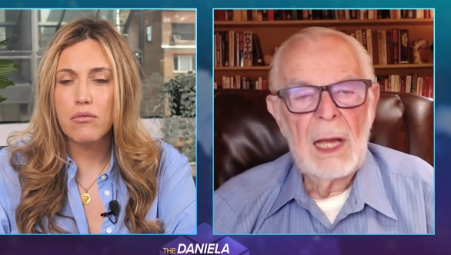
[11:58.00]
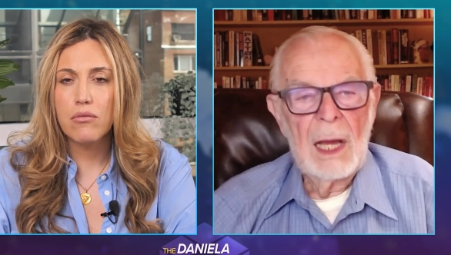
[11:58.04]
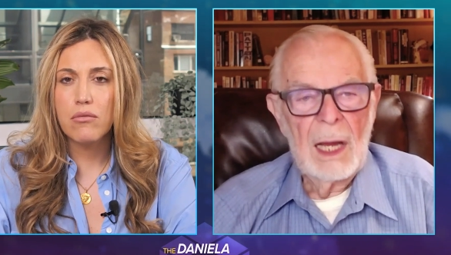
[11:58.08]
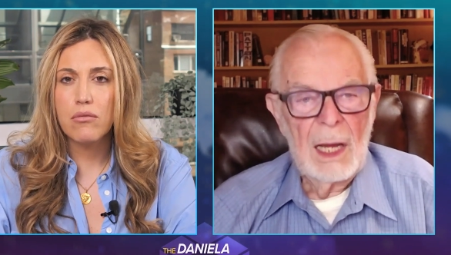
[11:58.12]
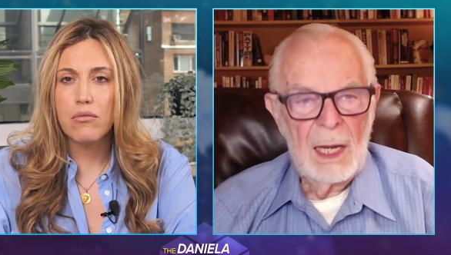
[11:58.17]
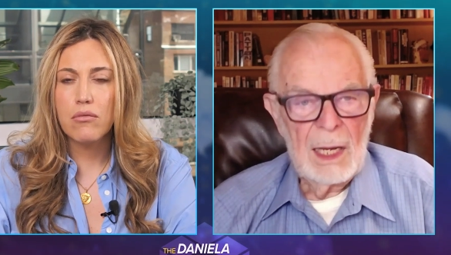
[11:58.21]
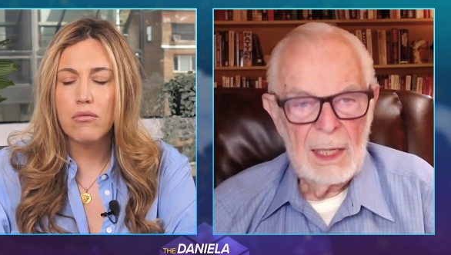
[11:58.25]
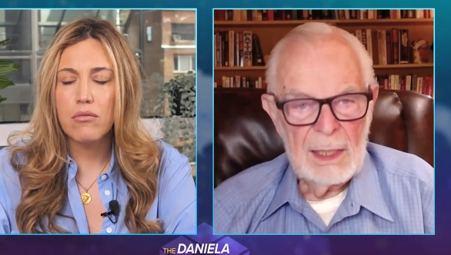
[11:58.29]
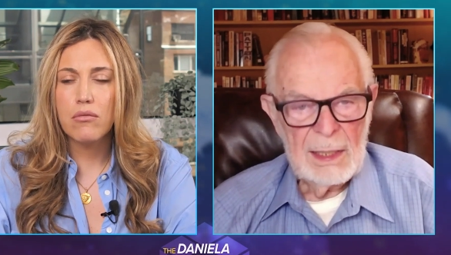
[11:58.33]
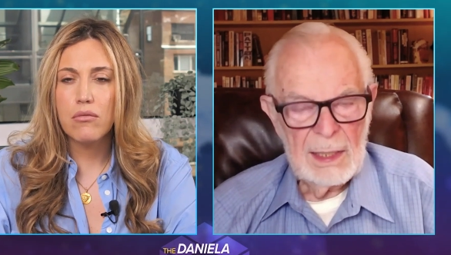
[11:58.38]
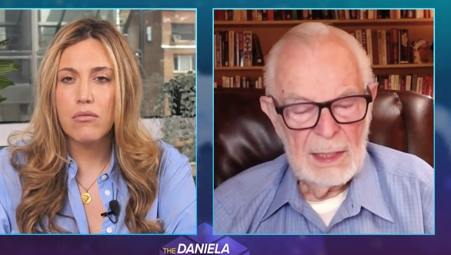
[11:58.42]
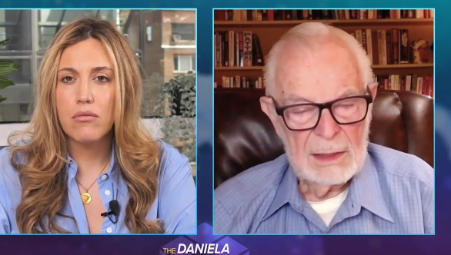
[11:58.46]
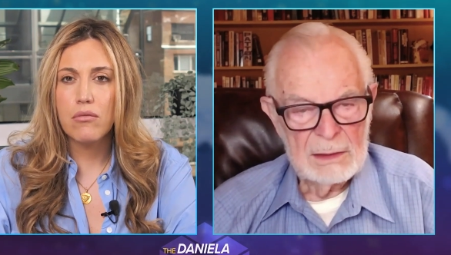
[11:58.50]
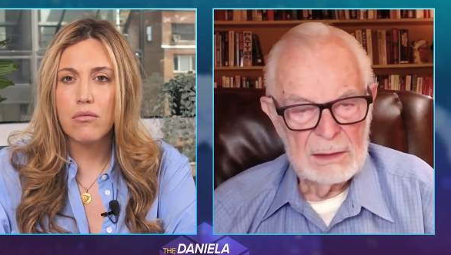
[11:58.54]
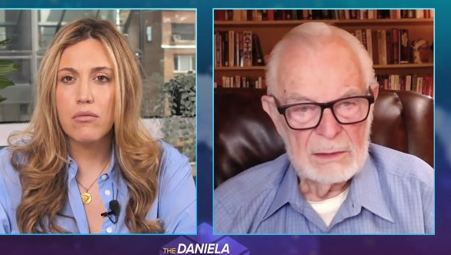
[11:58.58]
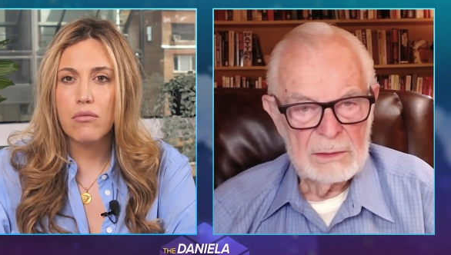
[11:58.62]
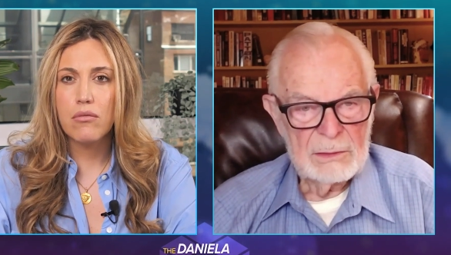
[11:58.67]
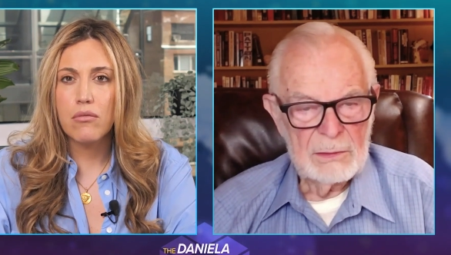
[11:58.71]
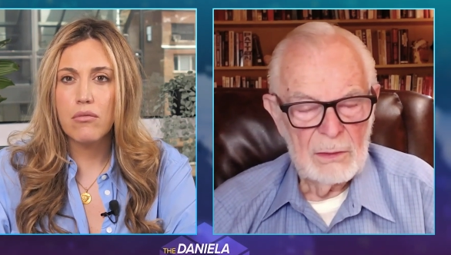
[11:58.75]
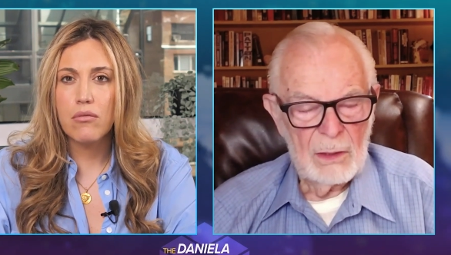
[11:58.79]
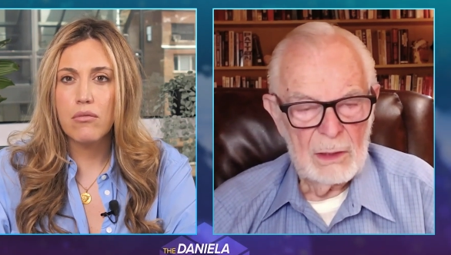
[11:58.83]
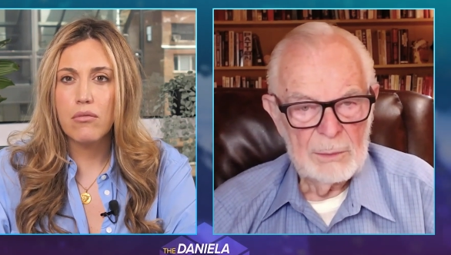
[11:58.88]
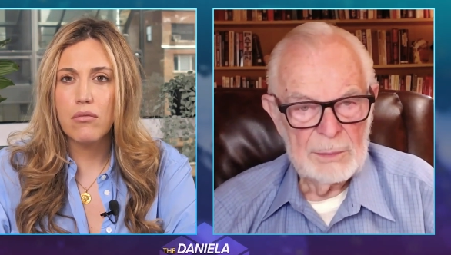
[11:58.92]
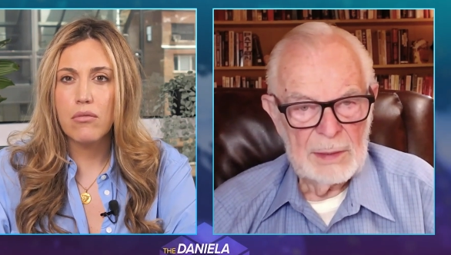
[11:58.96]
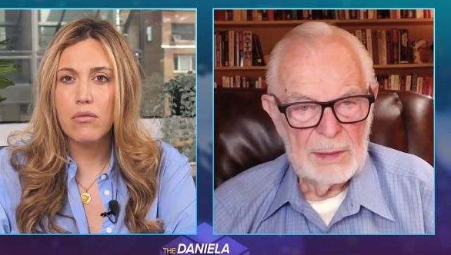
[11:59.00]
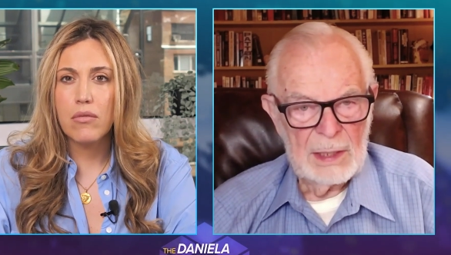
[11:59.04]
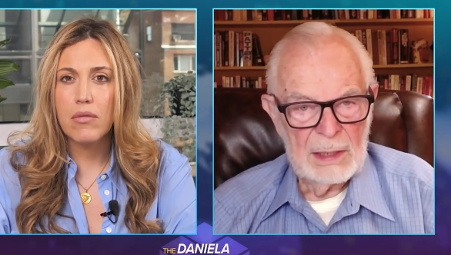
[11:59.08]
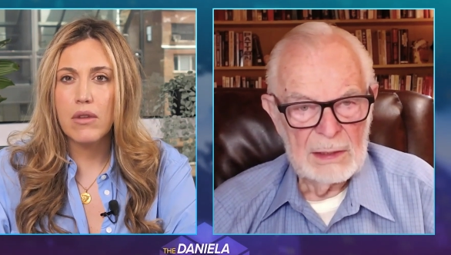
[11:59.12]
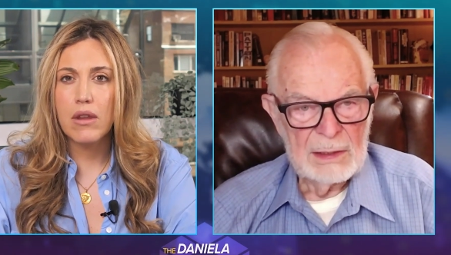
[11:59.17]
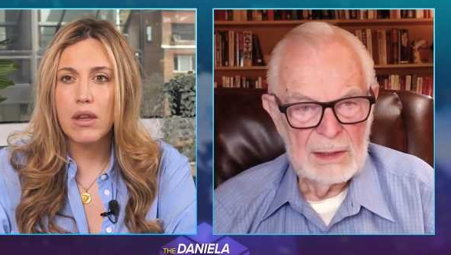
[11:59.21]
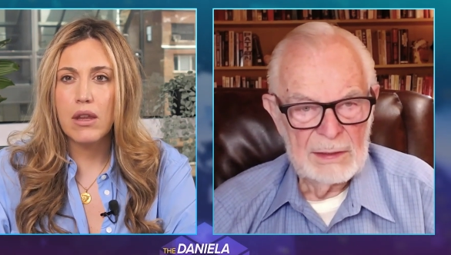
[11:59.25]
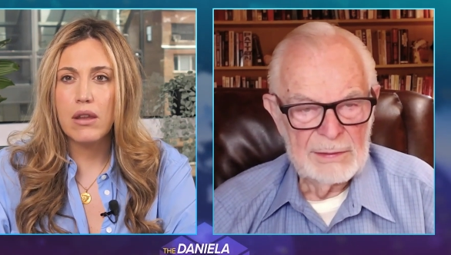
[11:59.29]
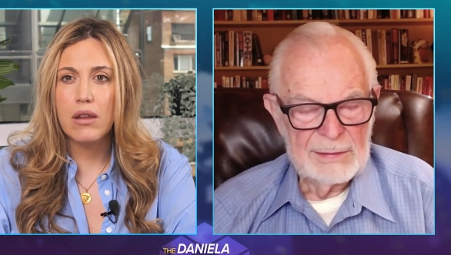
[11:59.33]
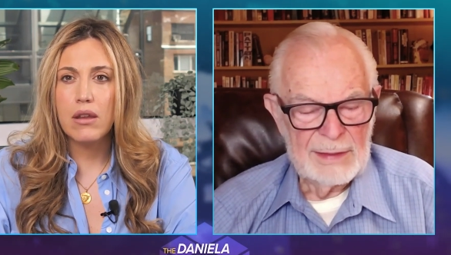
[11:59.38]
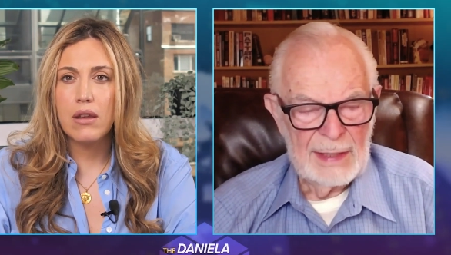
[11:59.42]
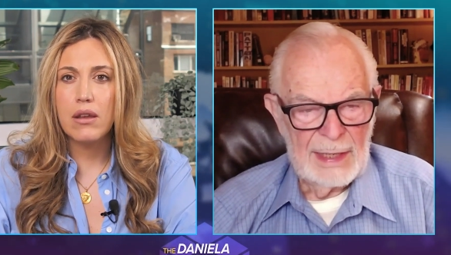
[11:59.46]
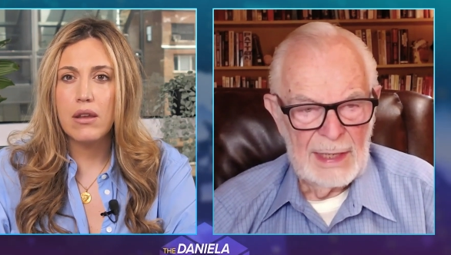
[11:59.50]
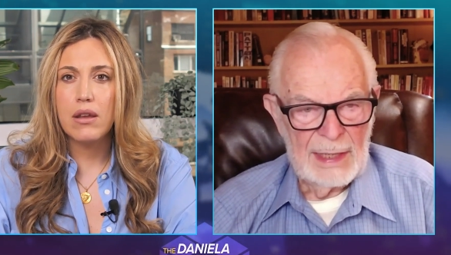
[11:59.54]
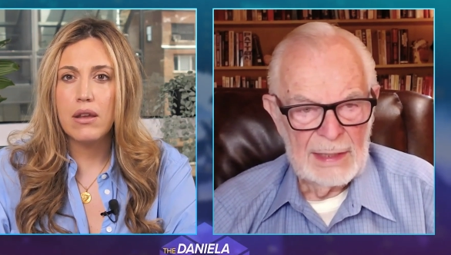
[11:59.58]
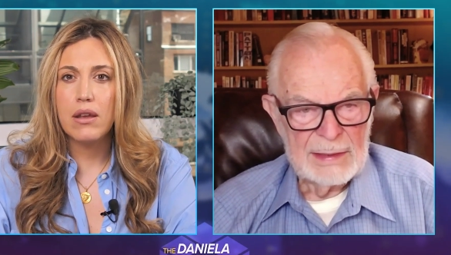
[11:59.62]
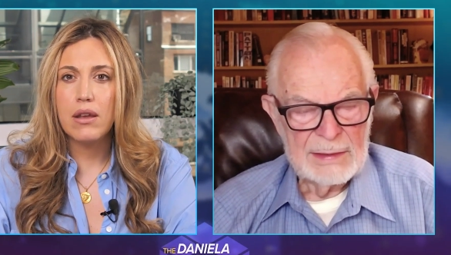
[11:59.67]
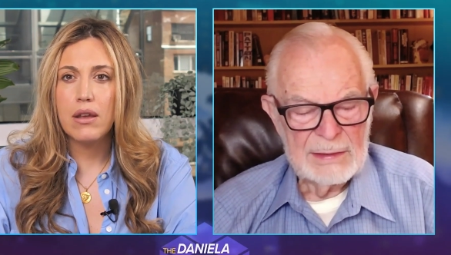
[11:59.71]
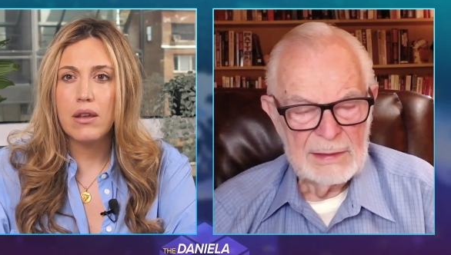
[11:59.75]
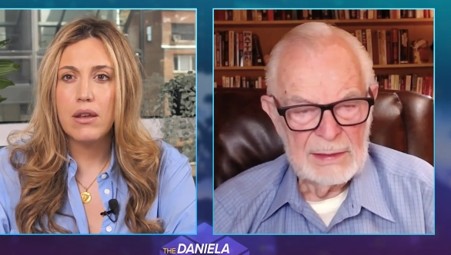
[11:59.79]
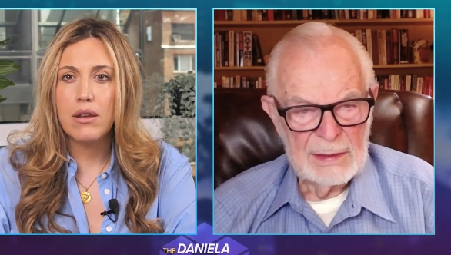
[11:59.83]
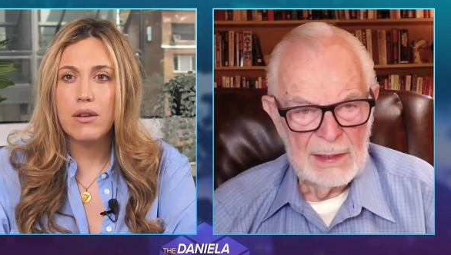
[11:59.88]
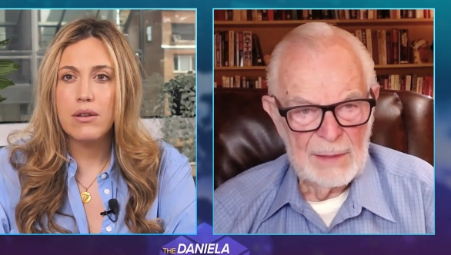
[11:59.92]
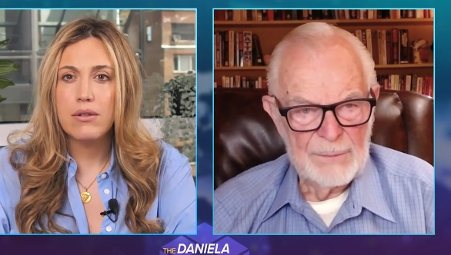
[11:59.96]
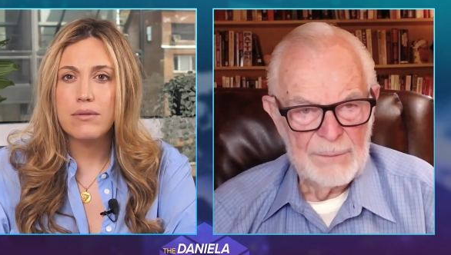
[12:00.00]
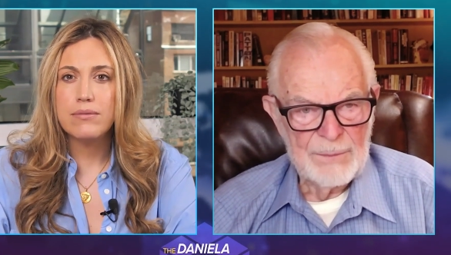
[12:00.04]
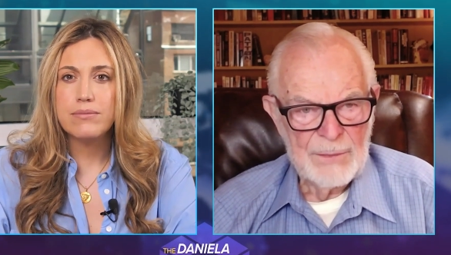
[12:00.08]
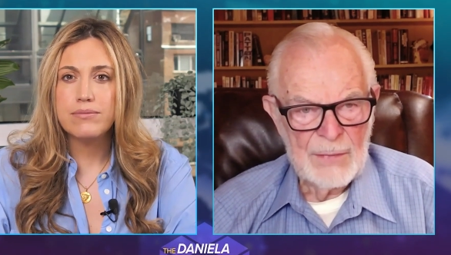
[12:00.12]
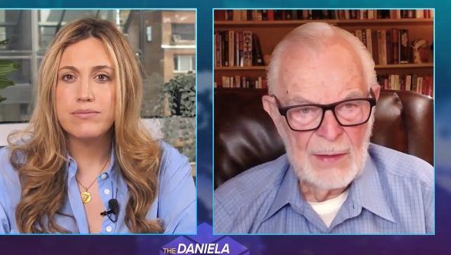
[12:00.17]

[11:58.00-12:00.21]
Speaker 1: I hadn't thought about it that. Uh,